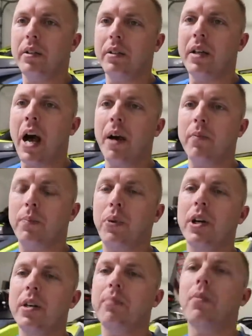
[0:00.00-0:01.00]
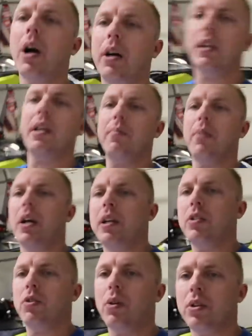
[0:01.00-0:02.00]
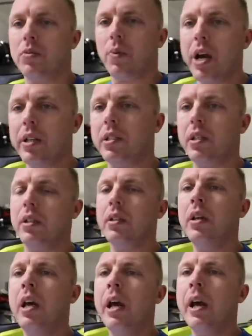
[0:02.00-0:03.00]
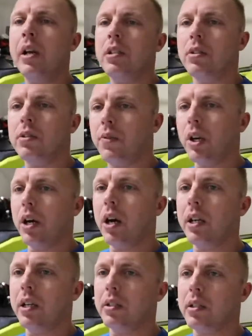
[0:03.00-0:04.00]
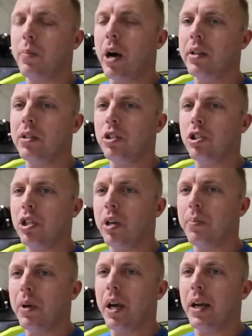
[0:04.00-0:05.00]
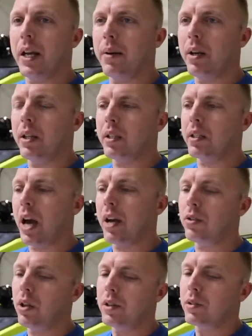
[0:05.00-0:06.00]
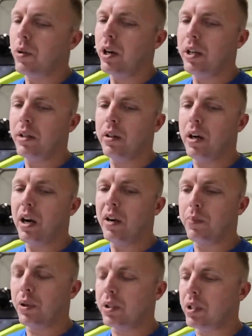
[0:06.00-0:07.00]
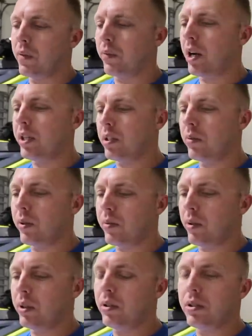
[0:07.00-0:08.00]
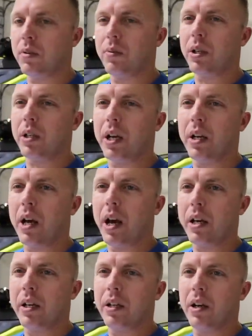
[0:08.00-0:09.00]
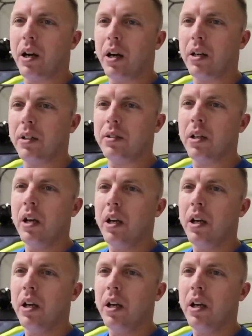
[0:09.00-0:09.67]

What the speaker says: not putting marketing money towards racing. So it was very hard to get sponsorship. And then at the time too, I was running Burst Up Racing. We used to work on high-end cars,